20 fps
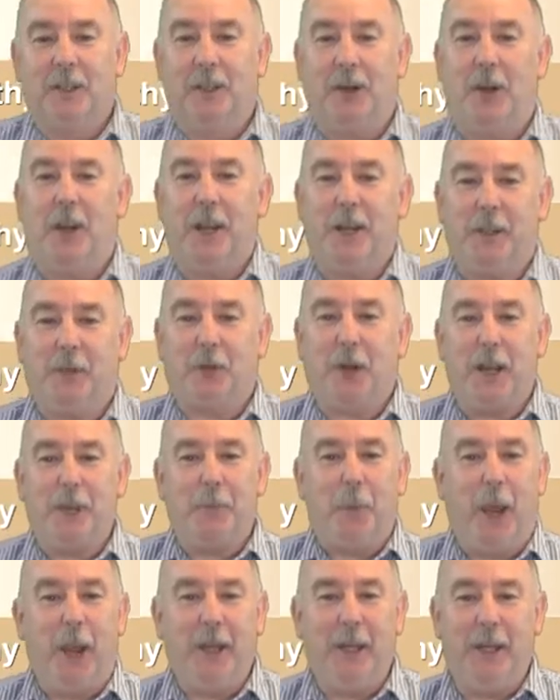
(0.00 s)
Hi,
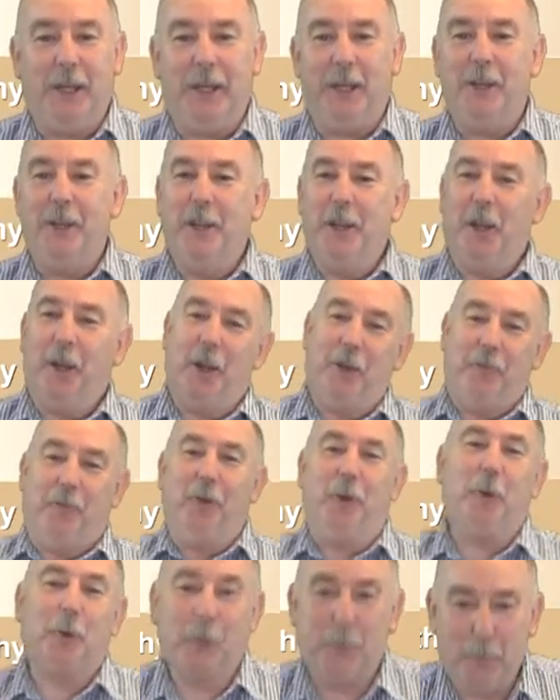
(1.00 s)
Craig Payne here. I
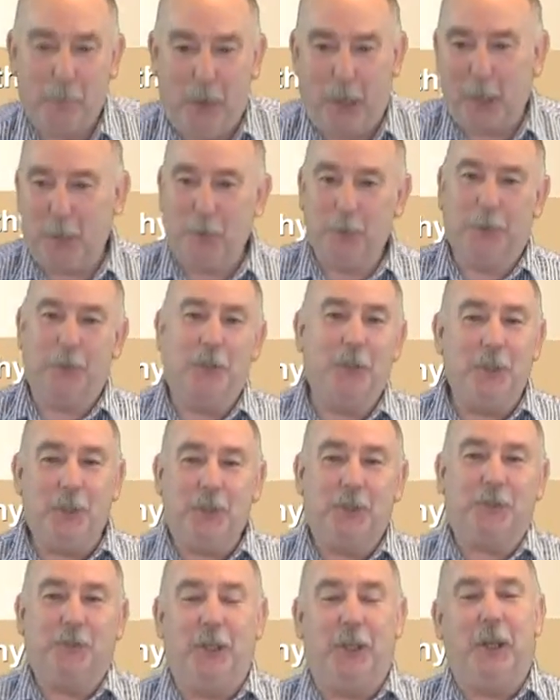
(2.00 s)
felt compelled to do
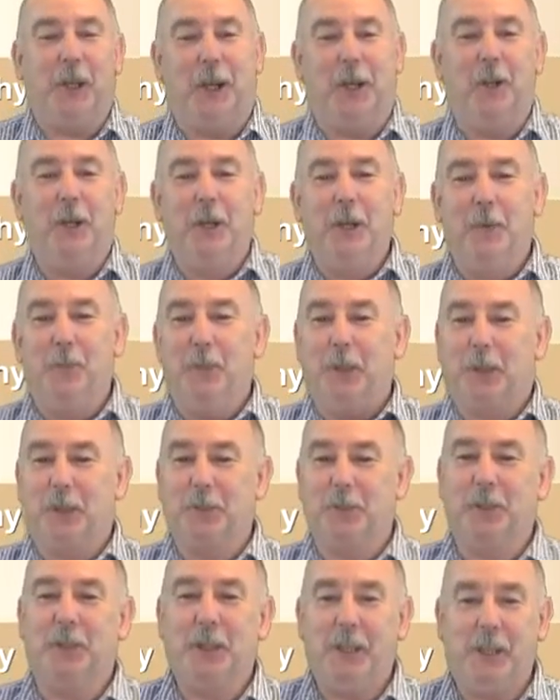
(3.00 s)
this video
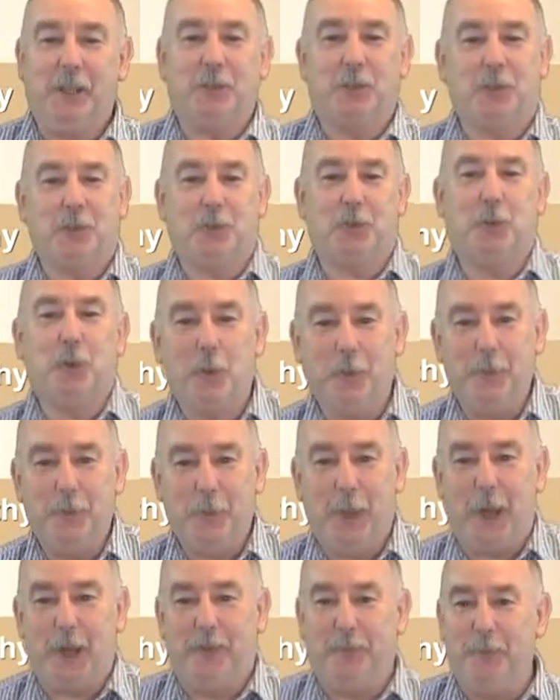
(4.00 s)
because of the extraordinary
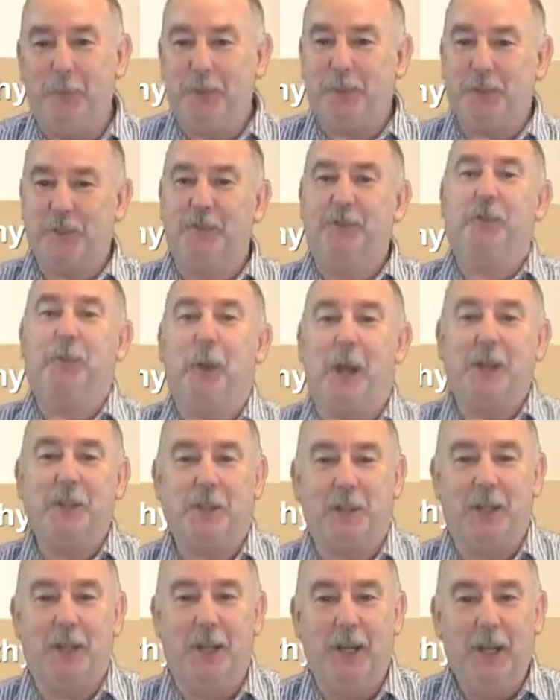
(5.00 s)
amount of
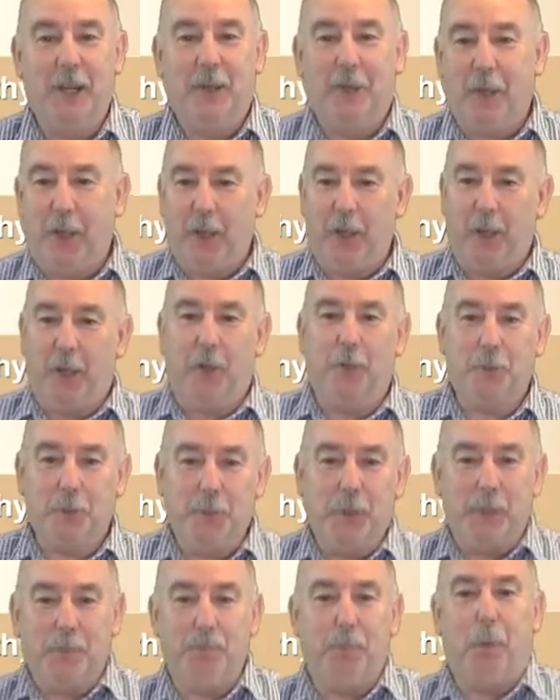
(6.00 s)
misinformation that I was
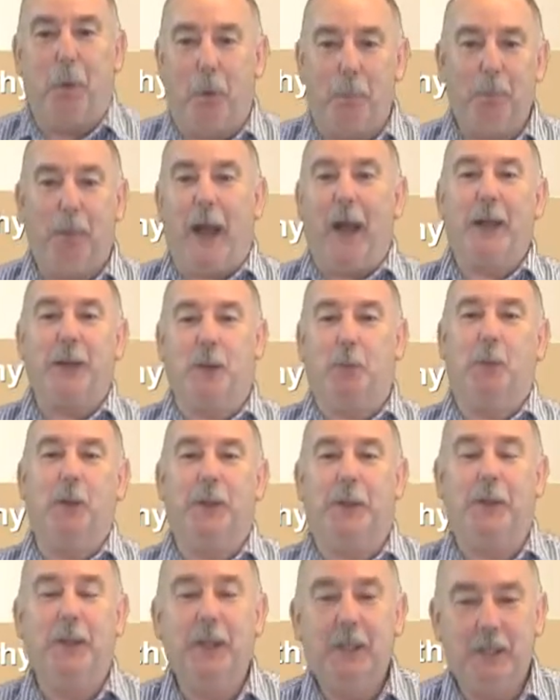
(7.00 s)
being bombarded
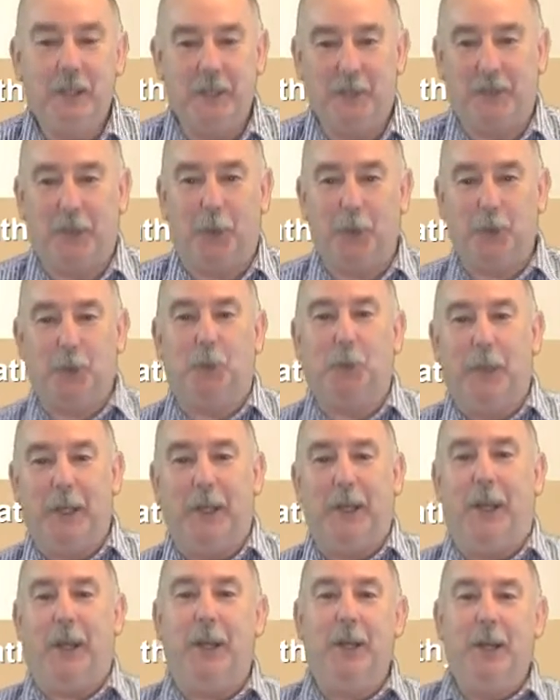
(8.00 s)
with in social
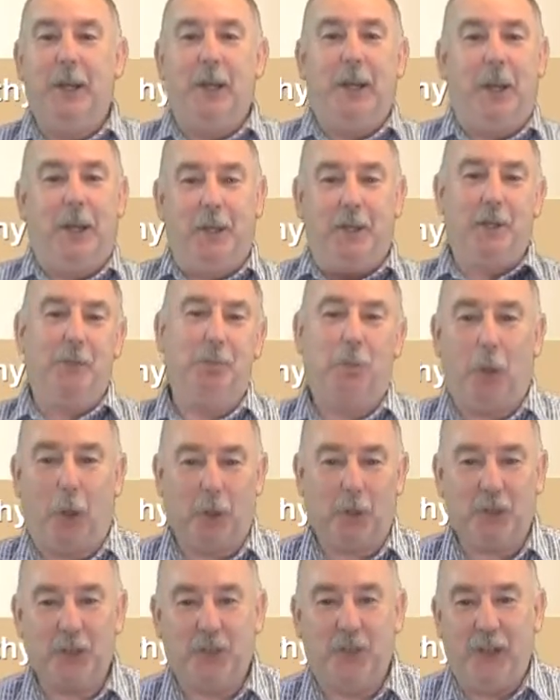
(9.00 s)
media and in the
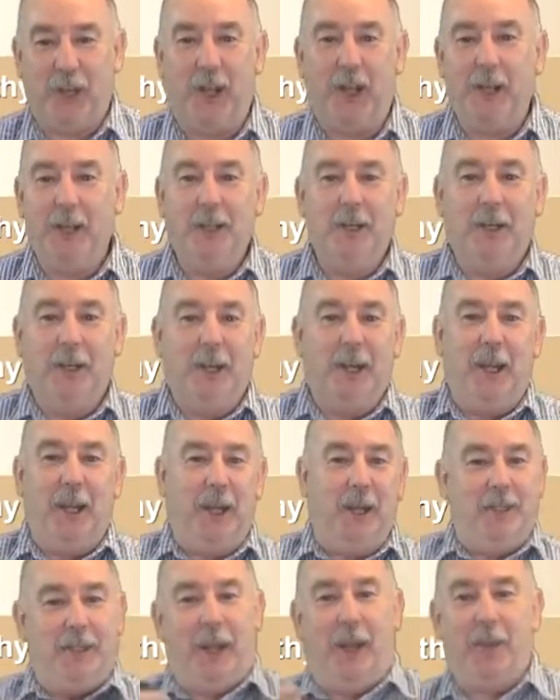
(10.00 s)
blogosphere
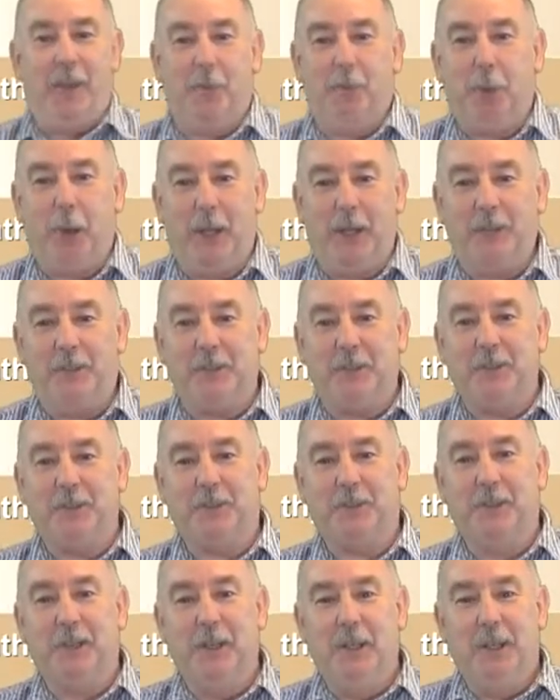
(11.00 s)
and other
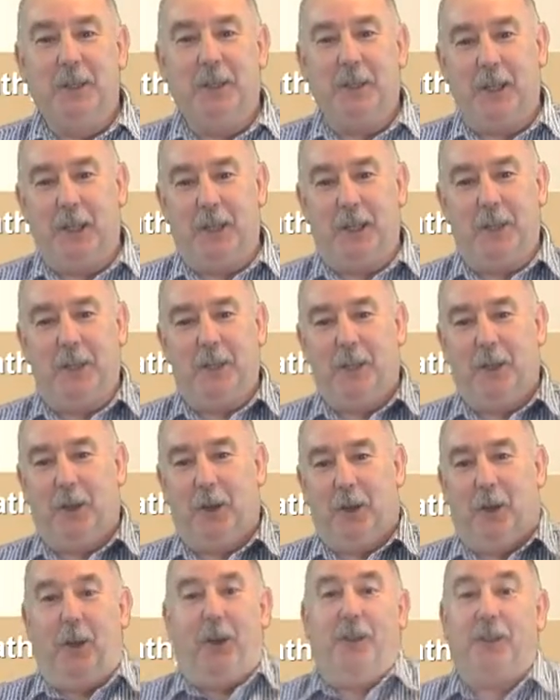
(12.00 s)
places that
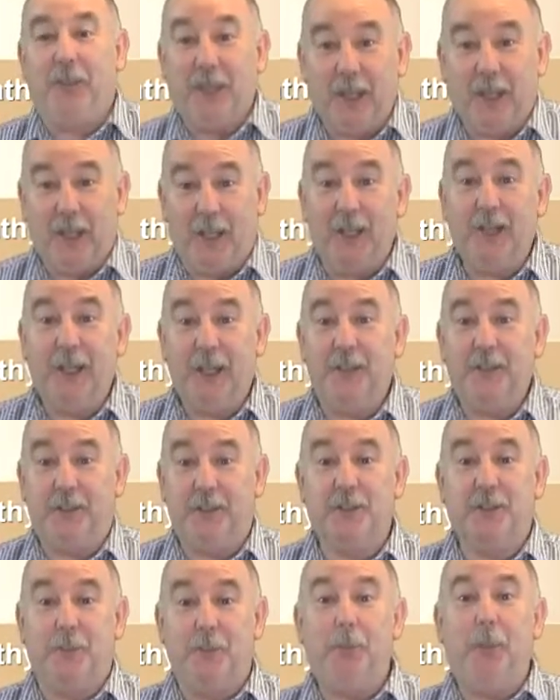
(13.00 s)
I think are leading
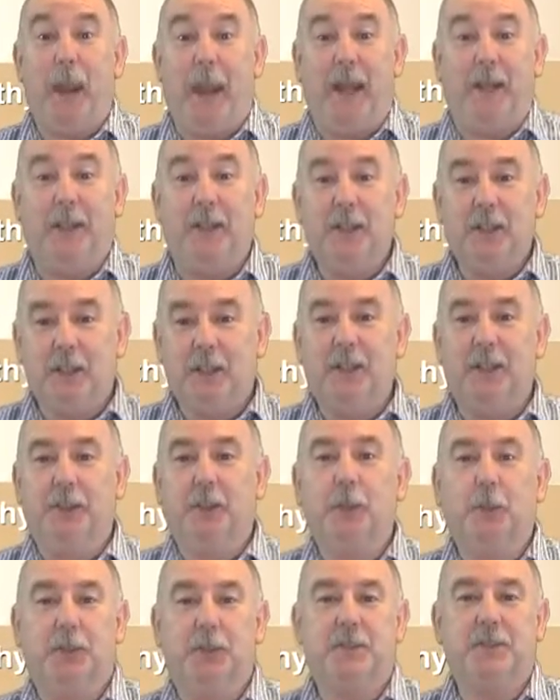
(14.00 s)
to some bad
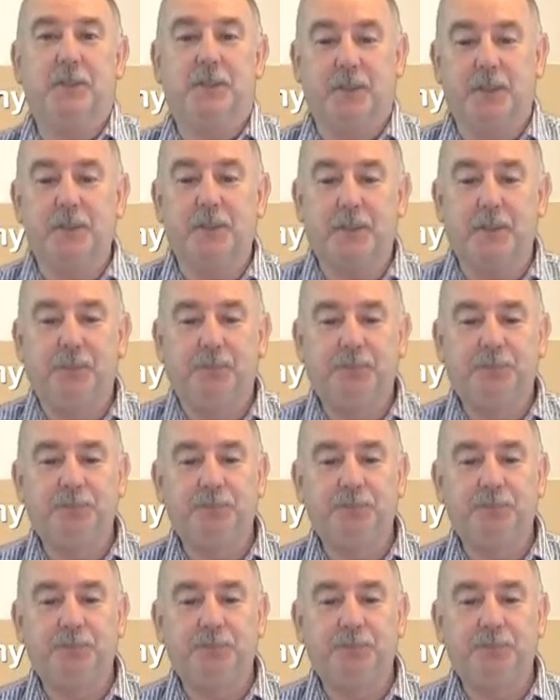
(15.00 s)
clinical decisions.